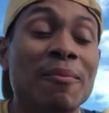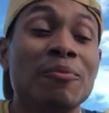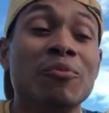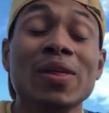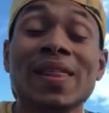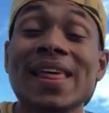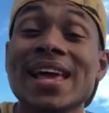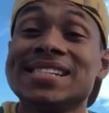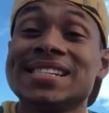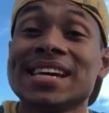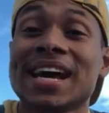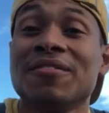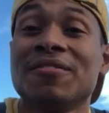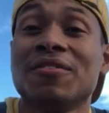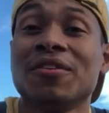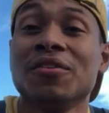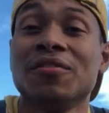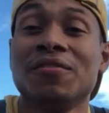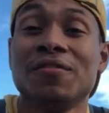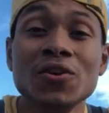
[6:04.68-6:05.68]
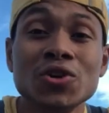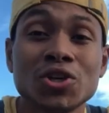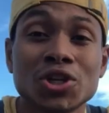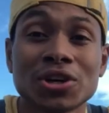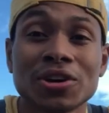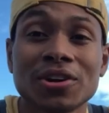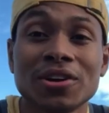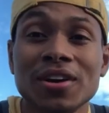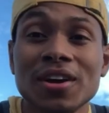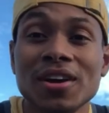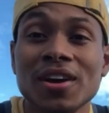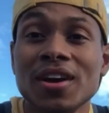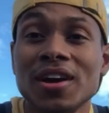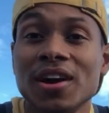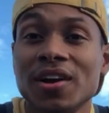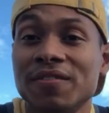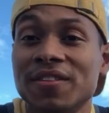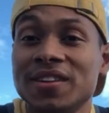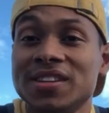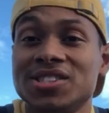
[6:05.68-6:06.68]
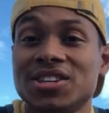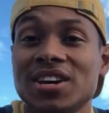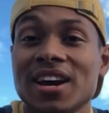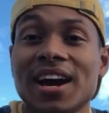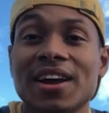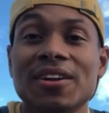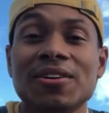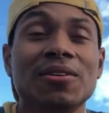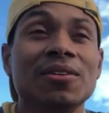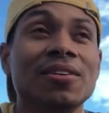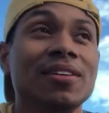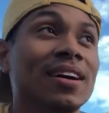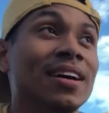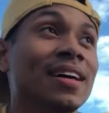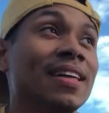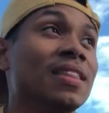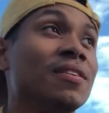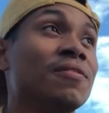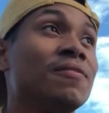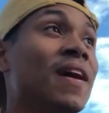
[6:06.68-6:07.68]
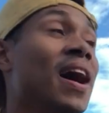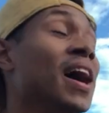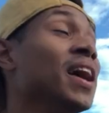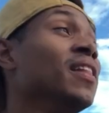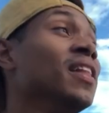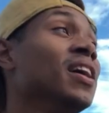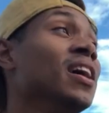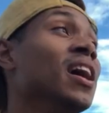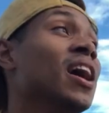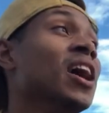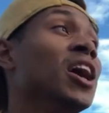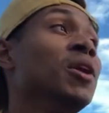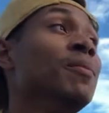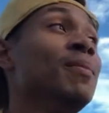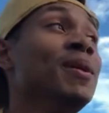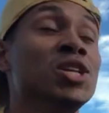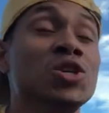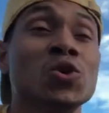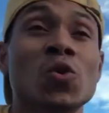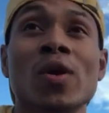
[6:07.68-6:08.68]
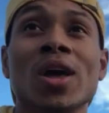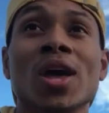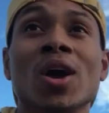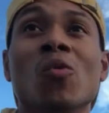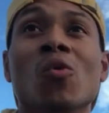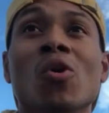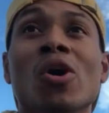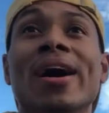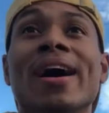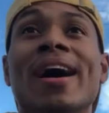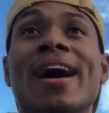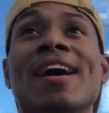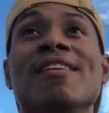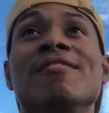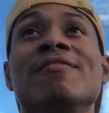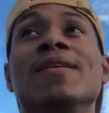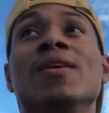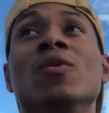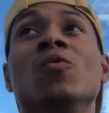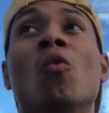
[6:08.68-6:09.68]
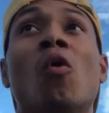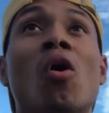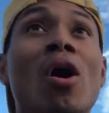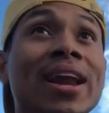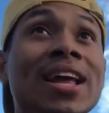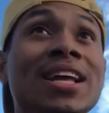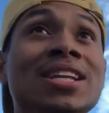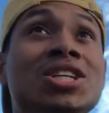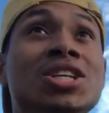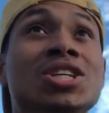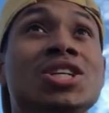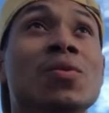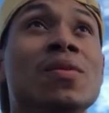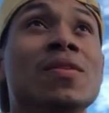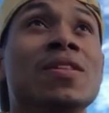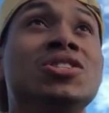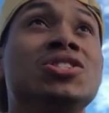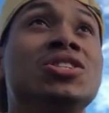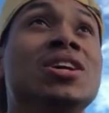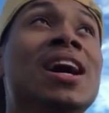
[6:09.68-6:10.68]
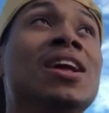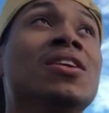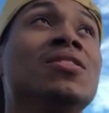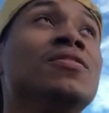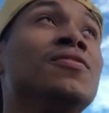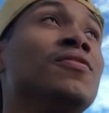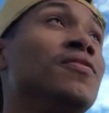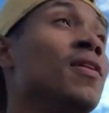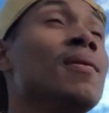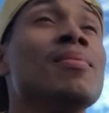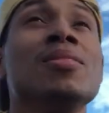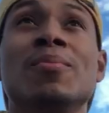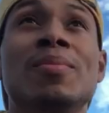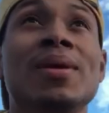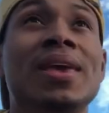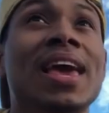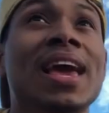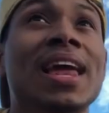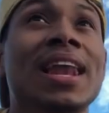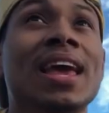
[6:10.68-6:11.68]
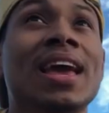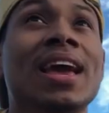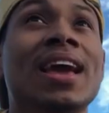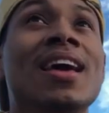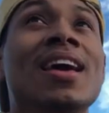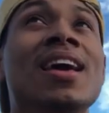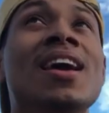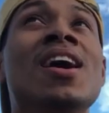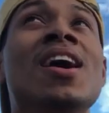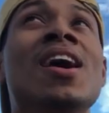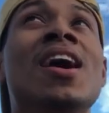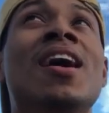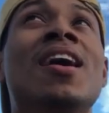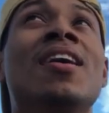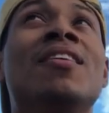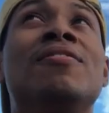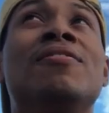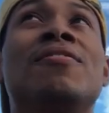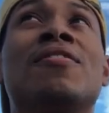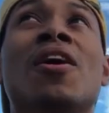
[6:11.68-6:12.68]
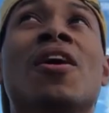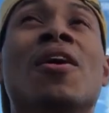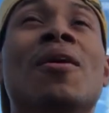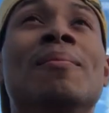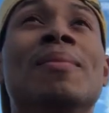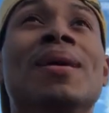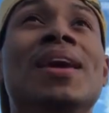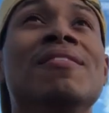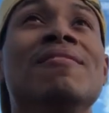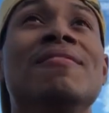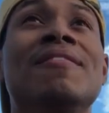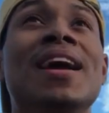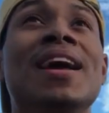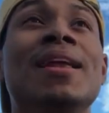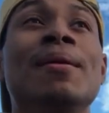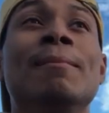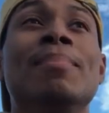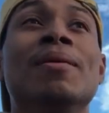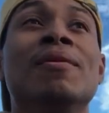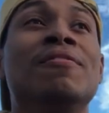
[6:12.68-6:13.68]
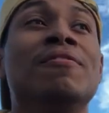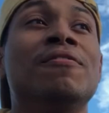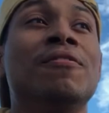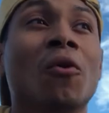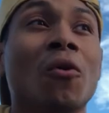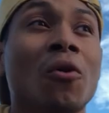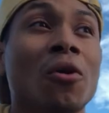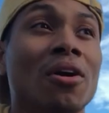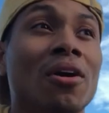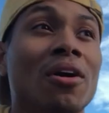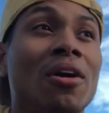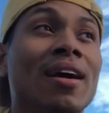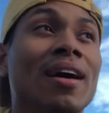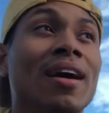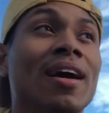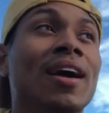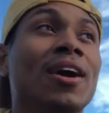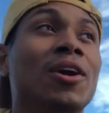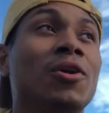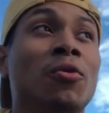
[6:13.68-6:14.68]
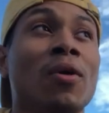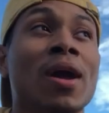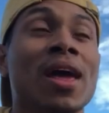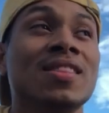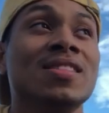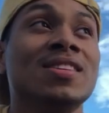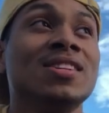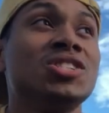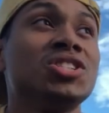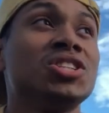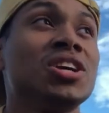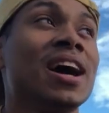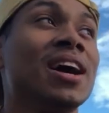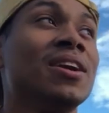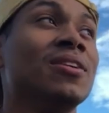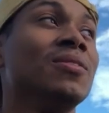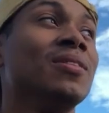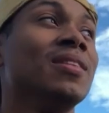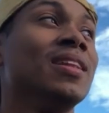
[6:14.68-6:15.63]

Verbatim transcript: I'm really excited for the future of this channel. Finally, I'm going to be doing what I've been wanting to do with the channel from the beginning, from even before creating this channel.